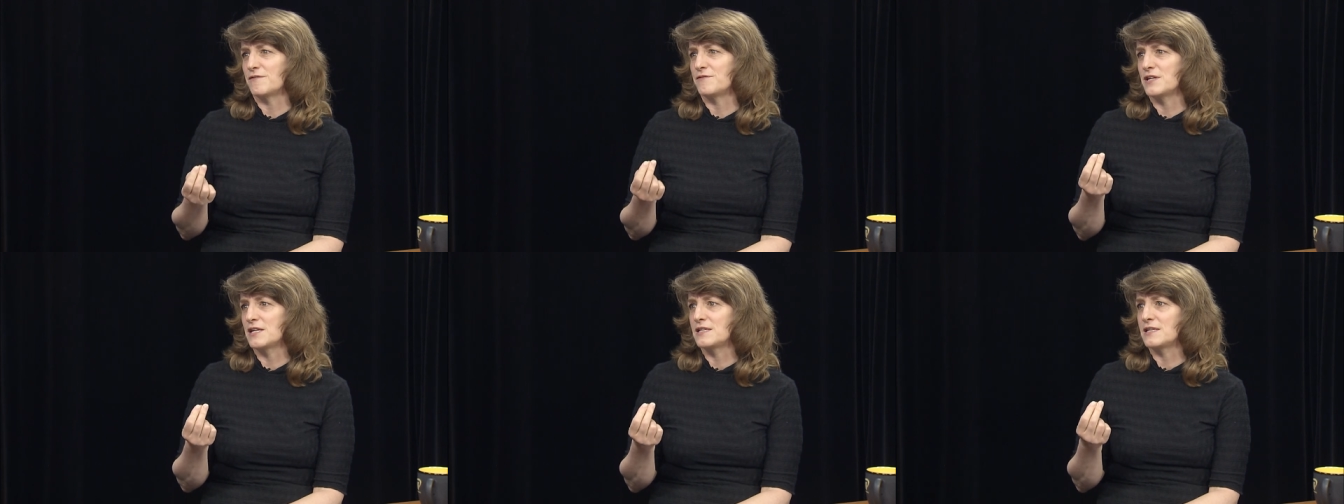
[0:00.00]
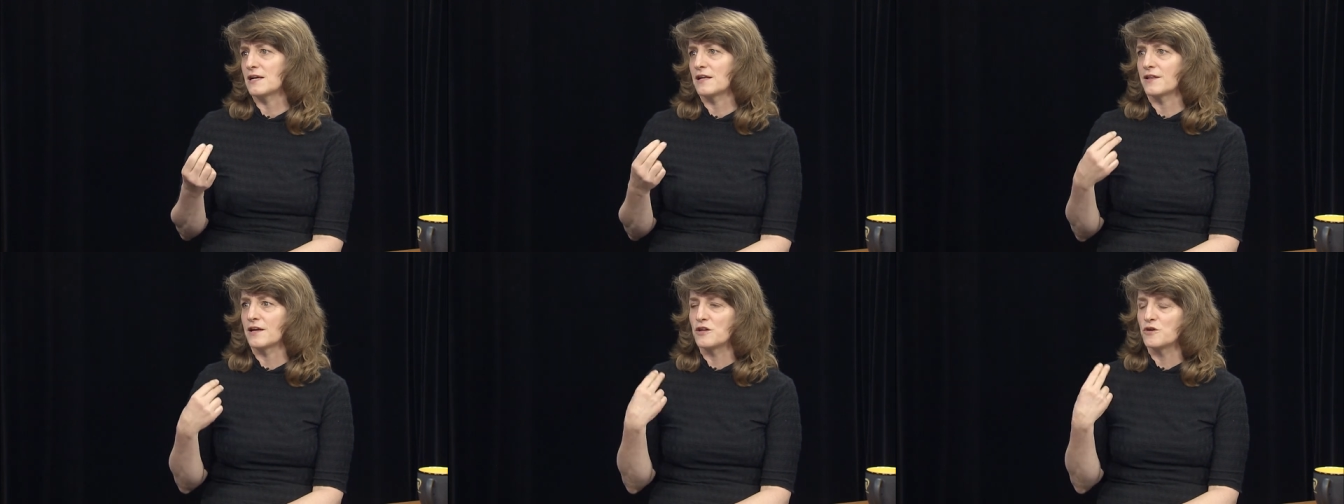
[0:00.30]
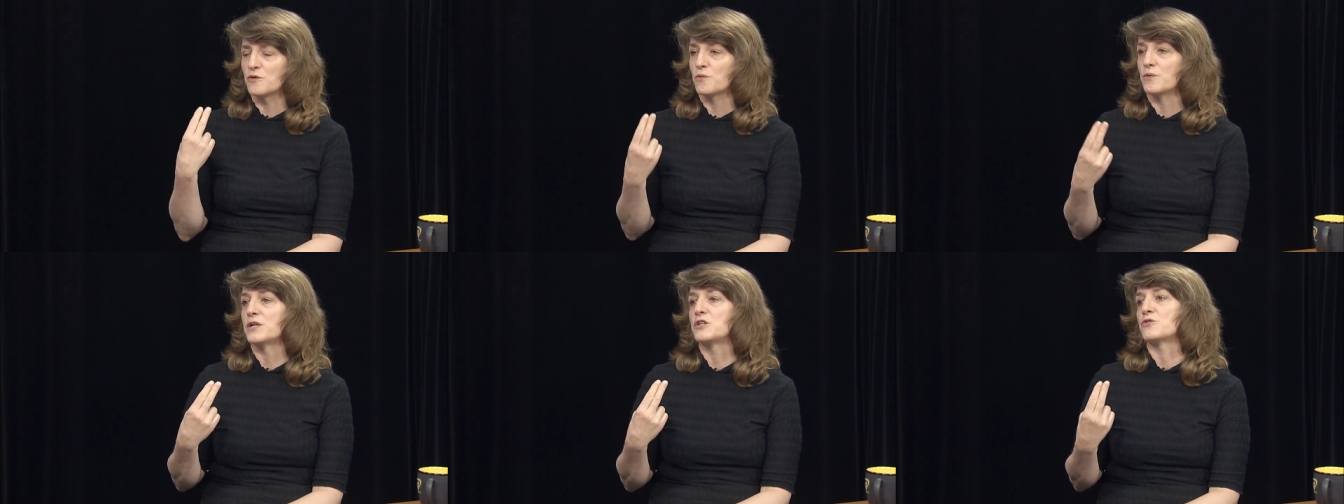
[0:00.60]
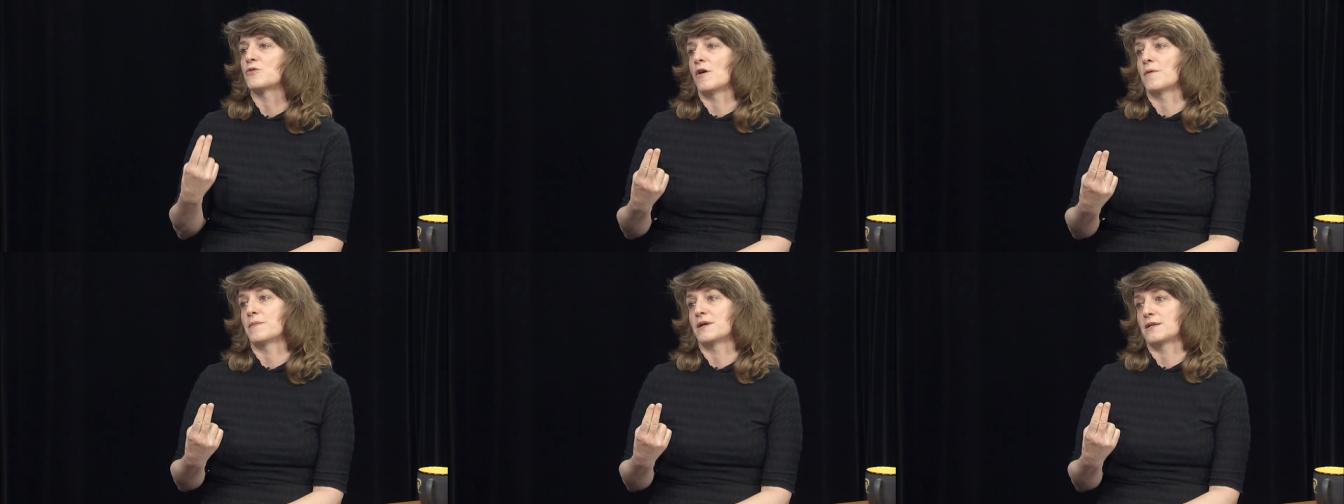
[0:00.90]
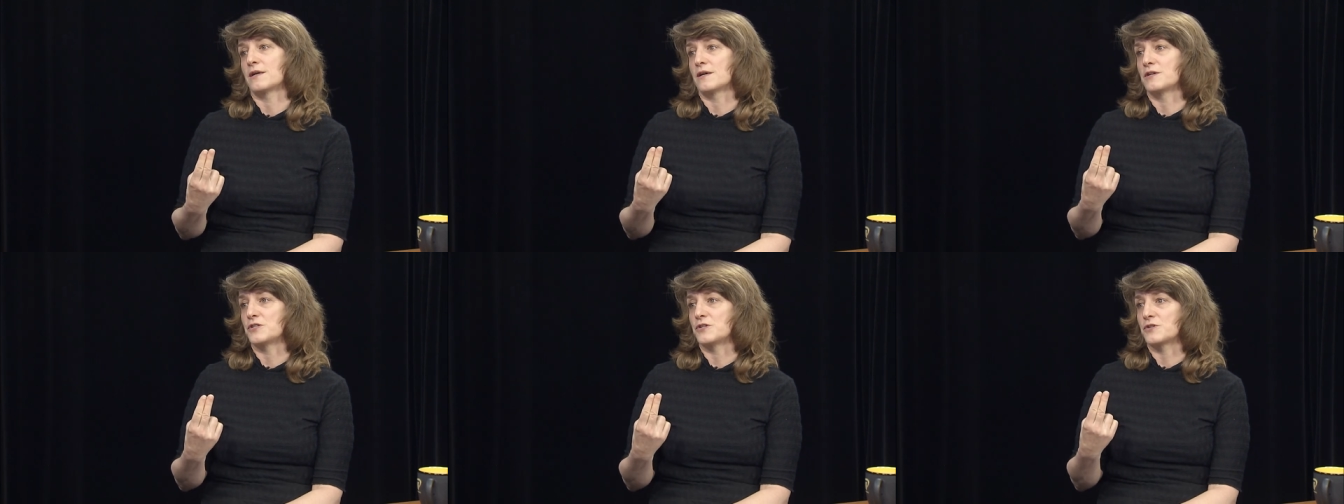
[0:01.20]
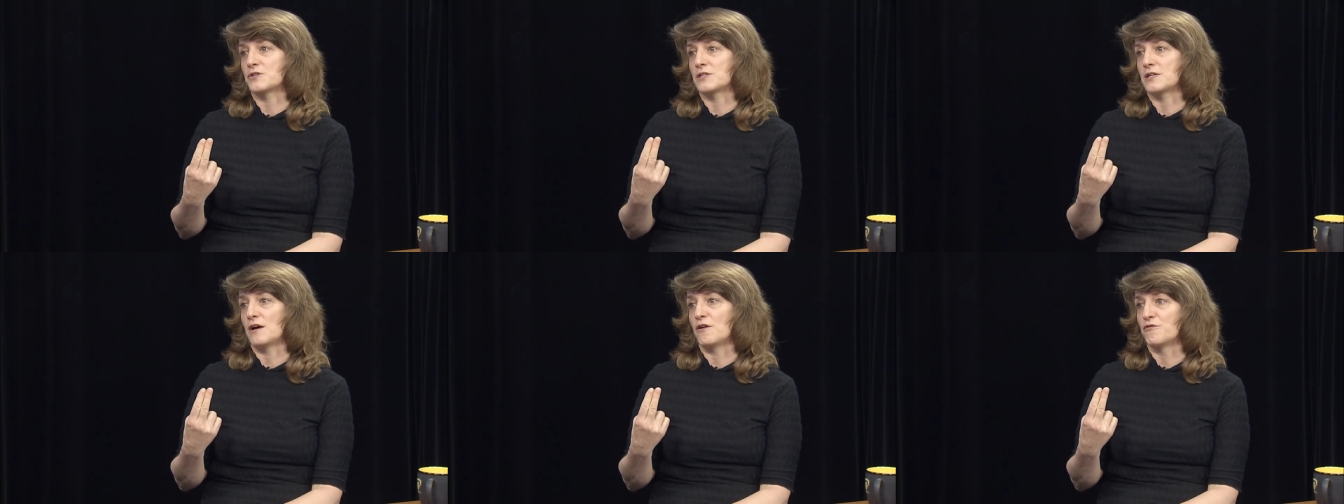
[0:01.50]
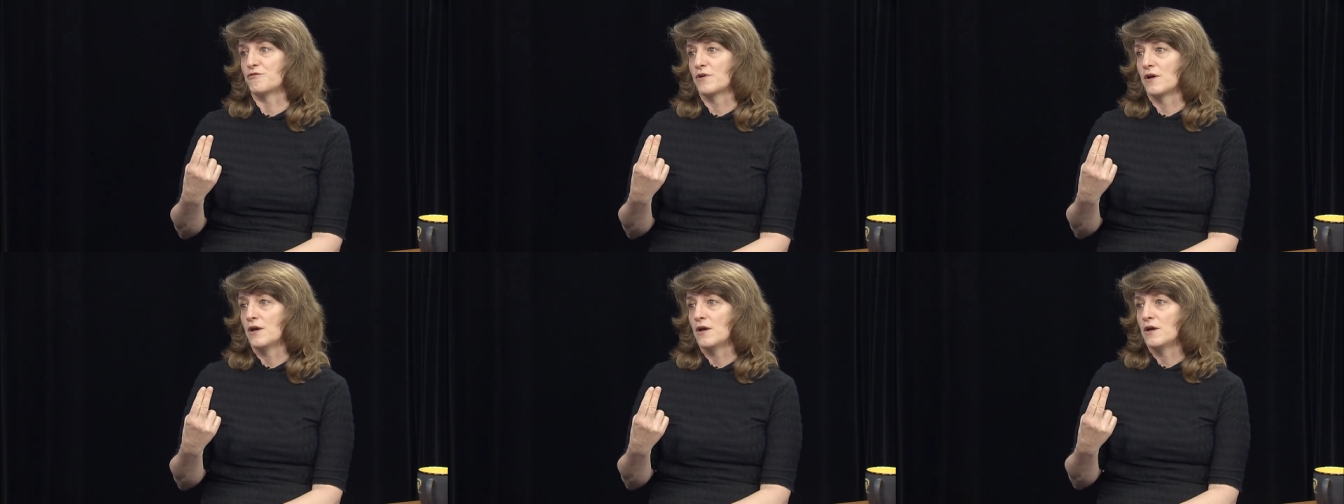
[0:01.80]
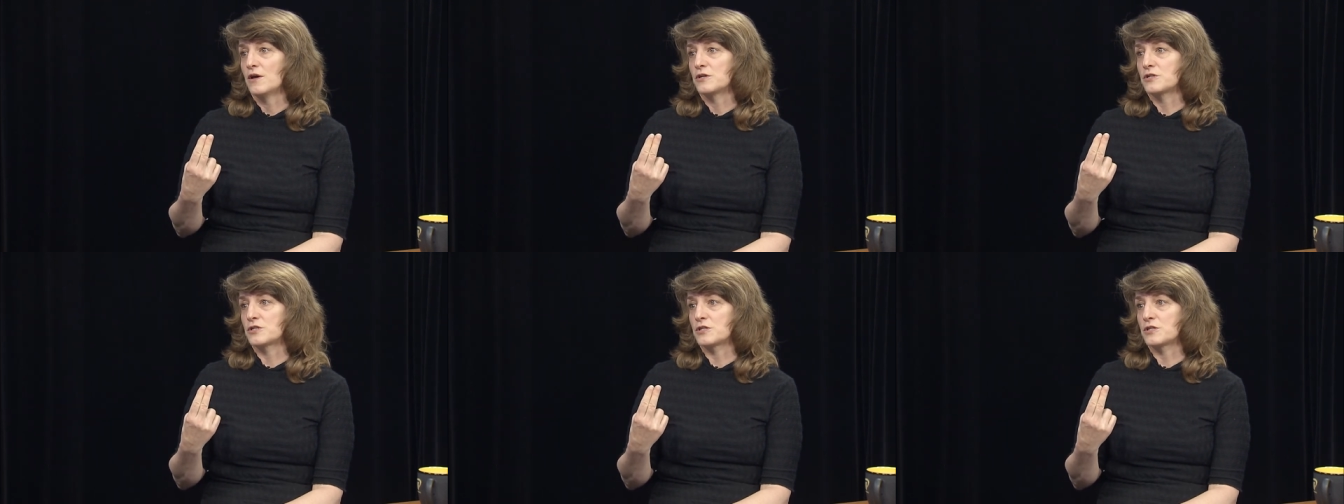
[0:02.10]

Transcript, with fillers: of detail that you mm. re traumatize yourself. Mm.